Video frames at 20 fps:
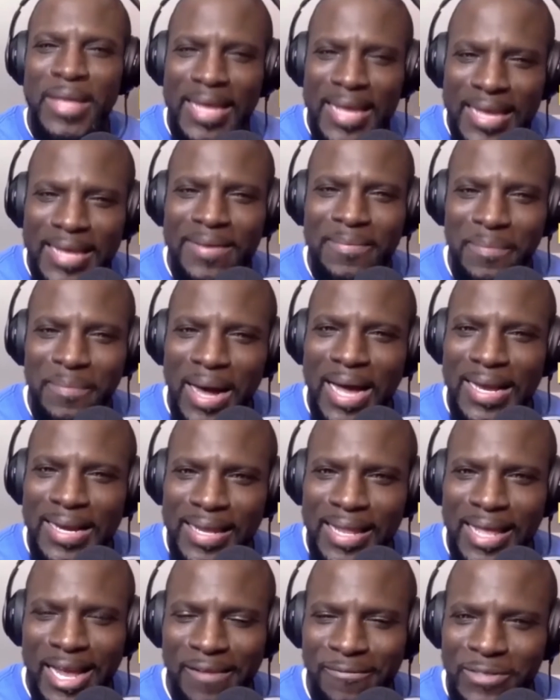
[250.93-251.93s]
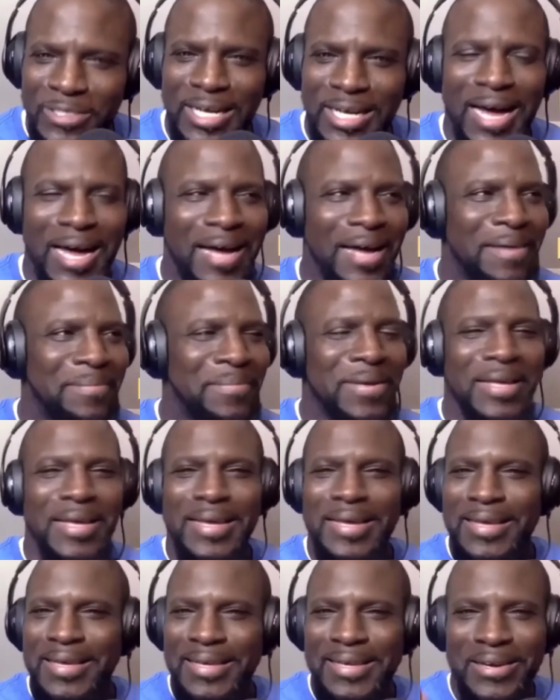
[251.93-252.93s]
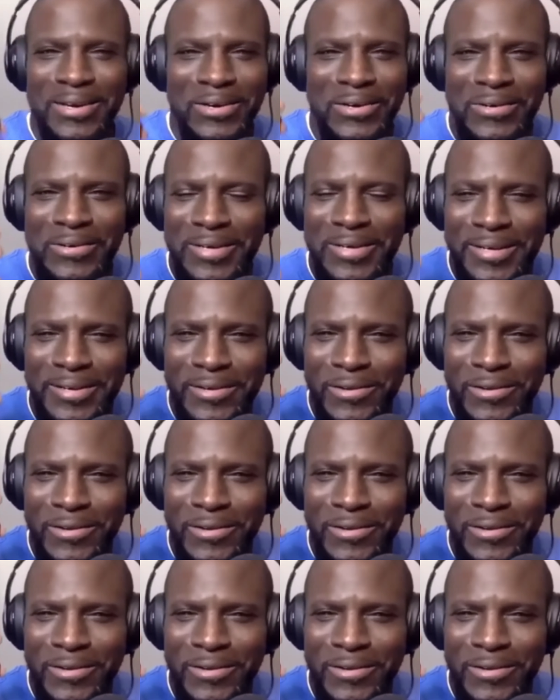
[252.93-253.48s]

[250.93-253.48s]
In my lifetime, you know,